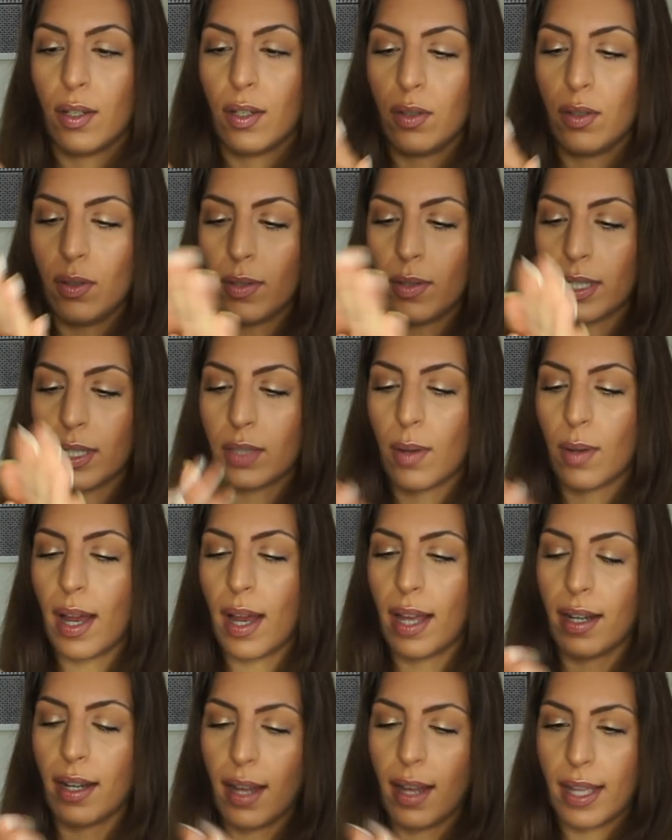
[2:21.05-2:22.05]
Oh, it's
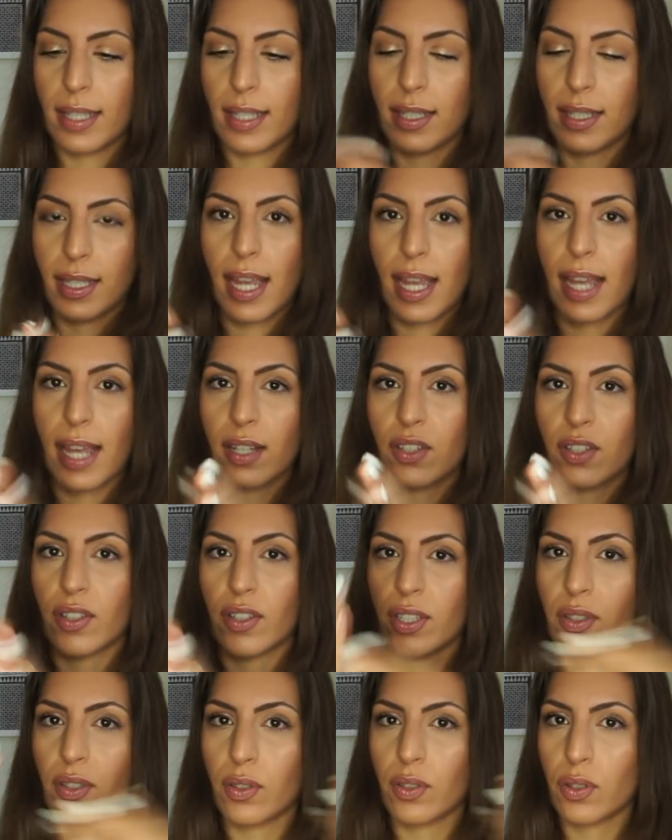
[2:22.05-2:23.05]
quite a nice texture.
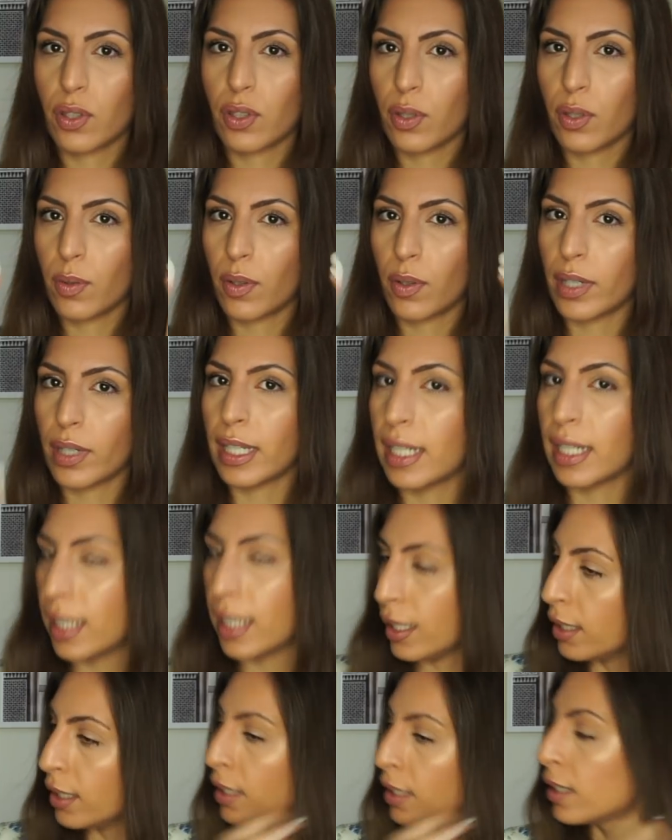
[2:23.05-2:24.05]
It's not too
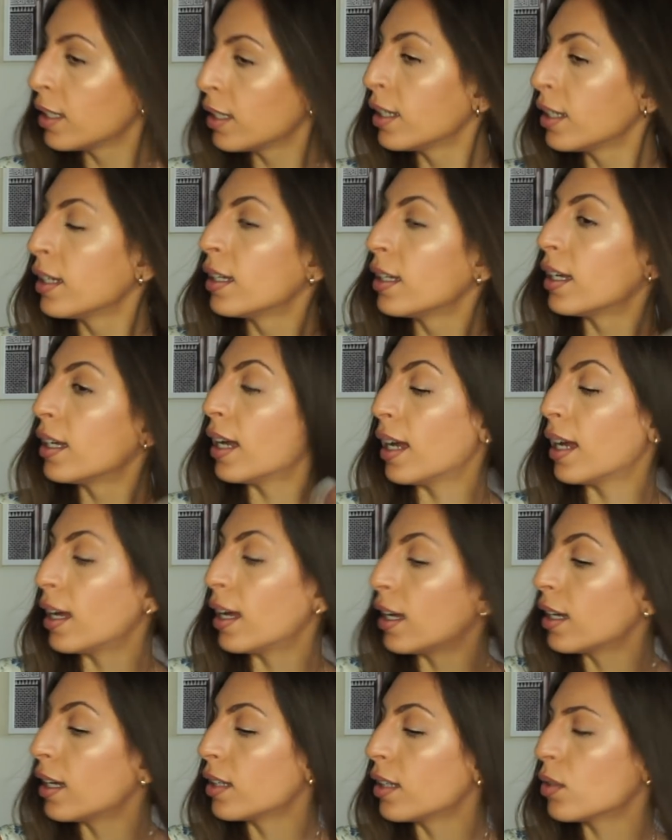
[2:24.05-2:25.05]
oily.
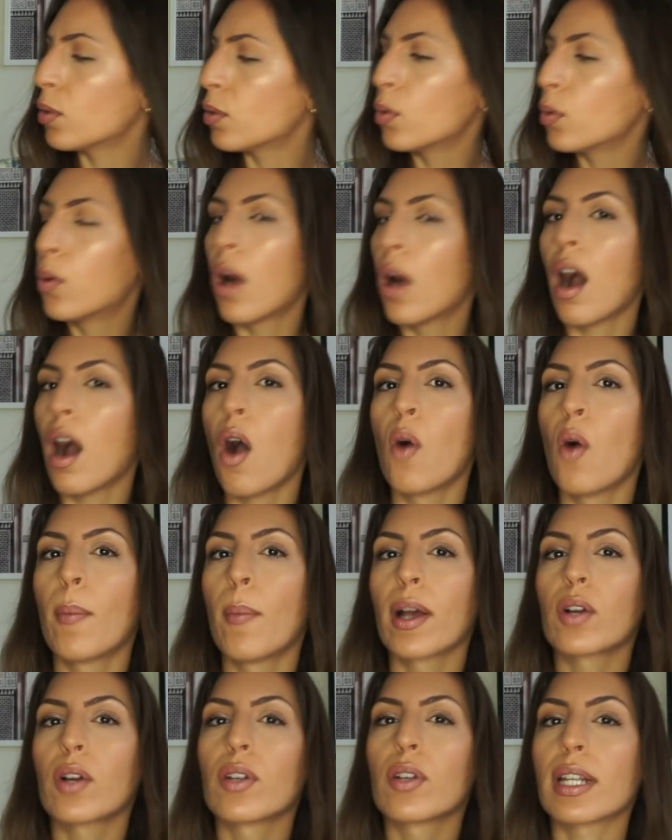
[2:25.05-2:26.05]
And oh
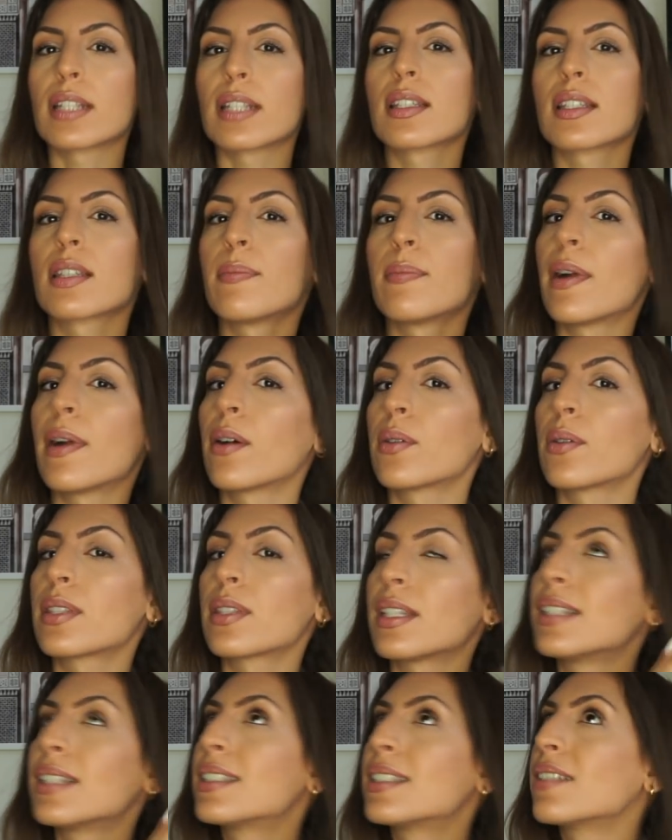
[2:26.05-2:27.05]
my god, and it
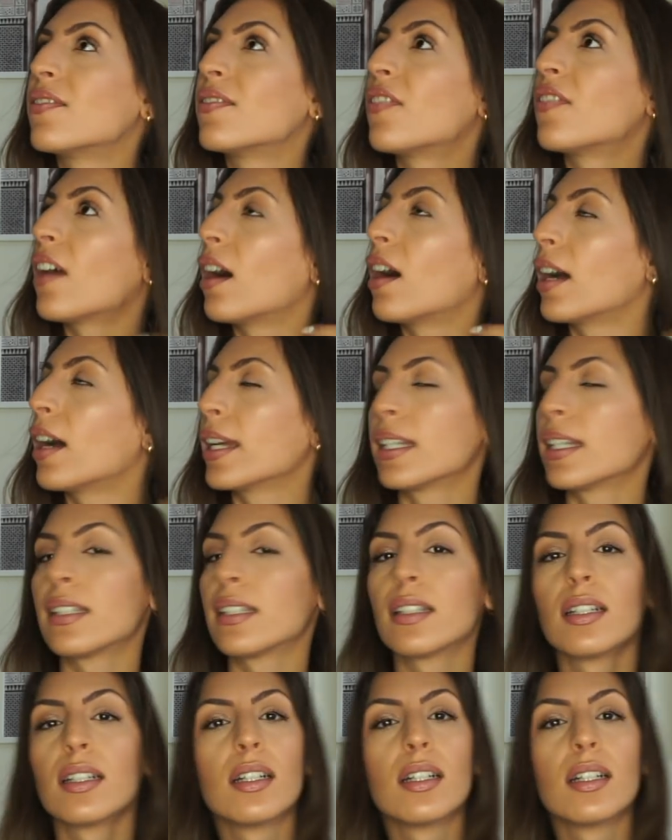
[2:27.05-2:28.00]
smells divine.